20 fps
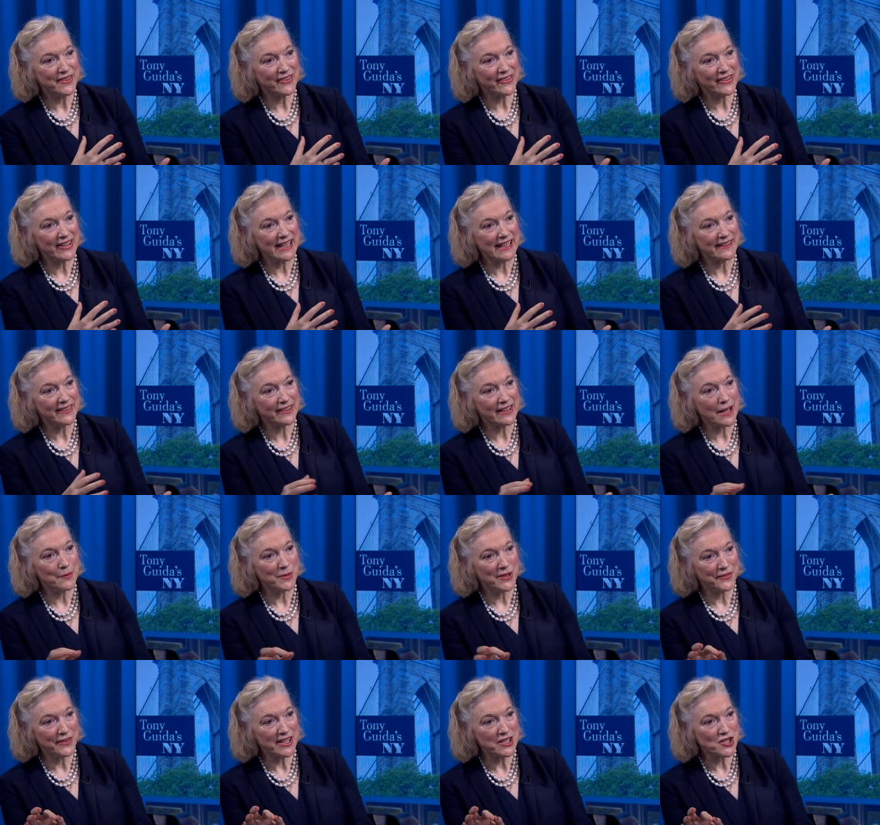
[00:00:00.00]
see some
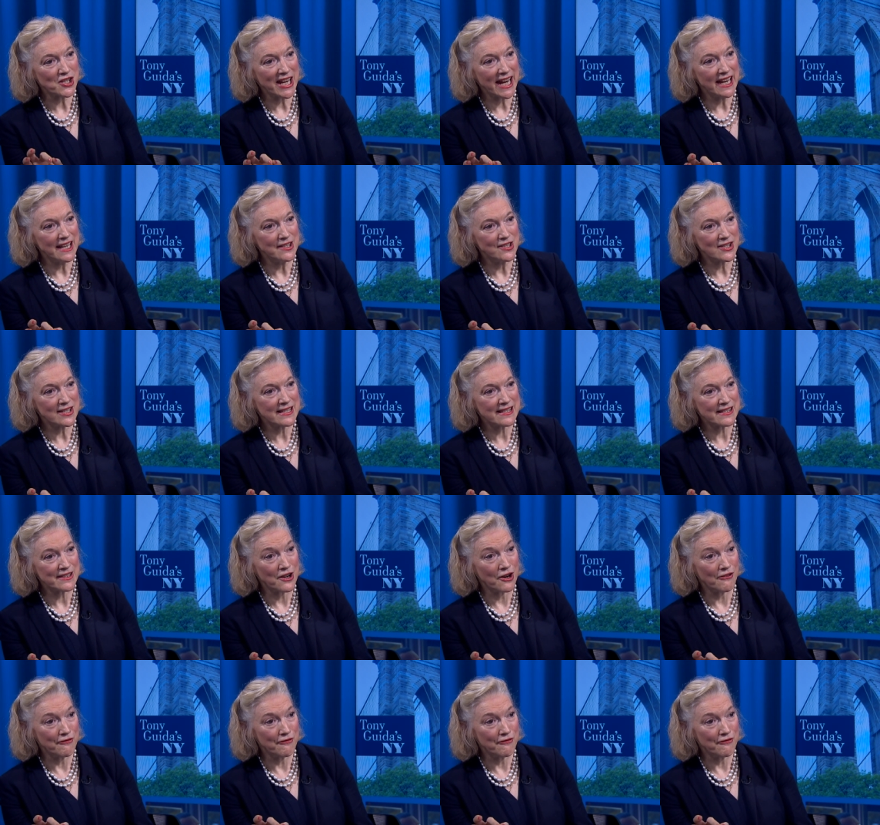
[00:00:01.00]
of the changes